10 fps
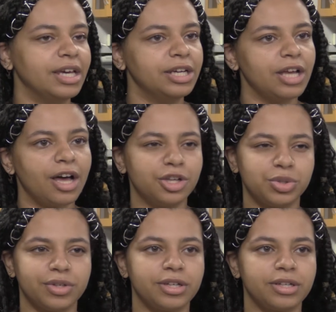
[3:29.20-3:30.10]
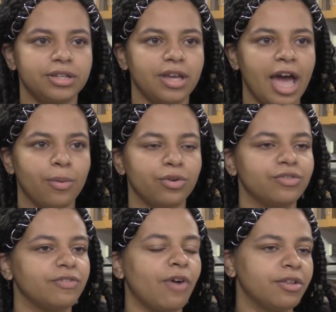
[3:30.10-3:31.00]
100
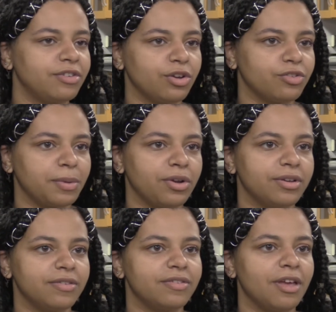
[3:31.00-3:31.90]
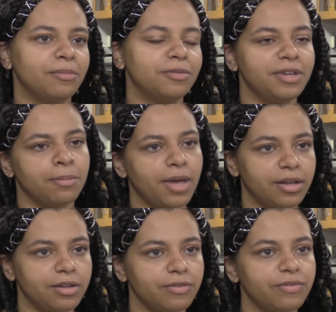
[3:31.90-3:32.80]
hours of volunteer experience to be
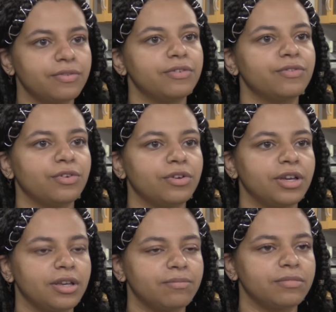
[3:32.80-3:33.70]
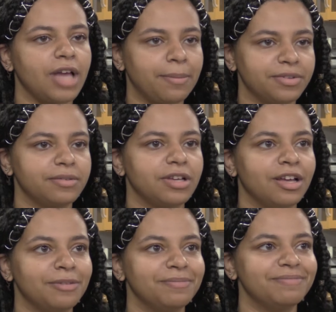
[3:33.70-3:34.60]
competitive for
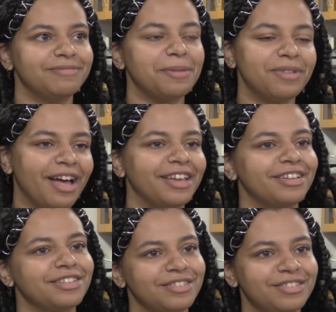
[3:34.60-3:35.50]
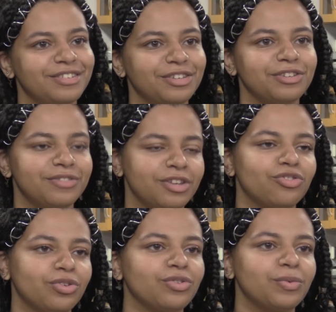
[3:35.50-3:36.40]
applying to
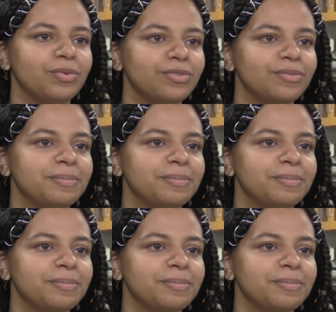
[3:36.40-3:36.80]
dentistry schools.